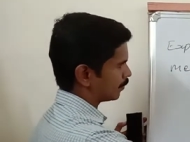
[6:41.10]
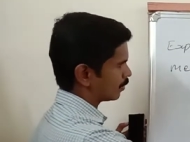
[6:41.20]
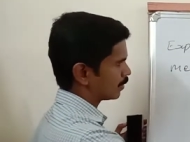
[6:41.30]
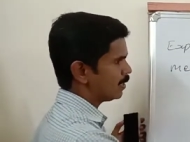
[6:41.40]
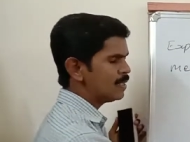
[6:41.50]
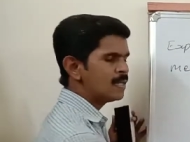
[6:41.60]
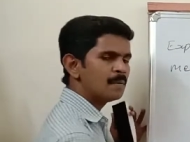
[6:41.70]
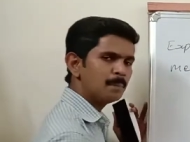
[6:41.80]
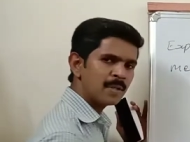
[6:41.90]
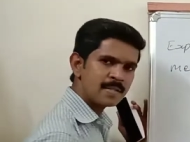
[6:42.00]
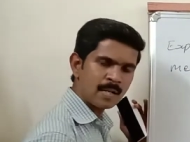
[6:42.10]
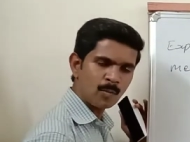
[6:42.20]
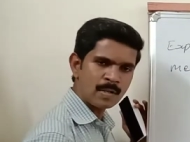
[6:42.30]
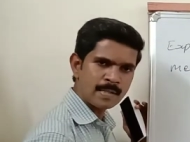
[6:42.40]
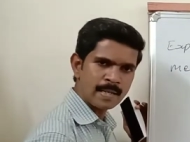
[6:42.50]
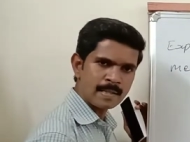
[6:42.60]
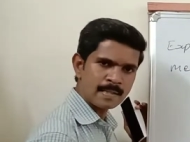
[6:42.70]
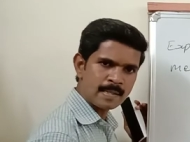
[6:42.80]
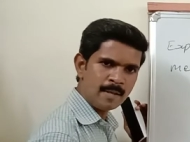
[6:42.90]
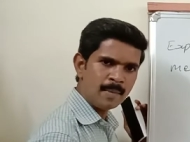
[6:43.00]
okay, Messler one
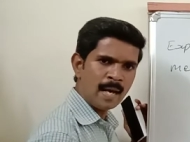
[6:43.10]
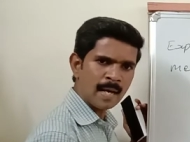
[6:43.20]
scientist name,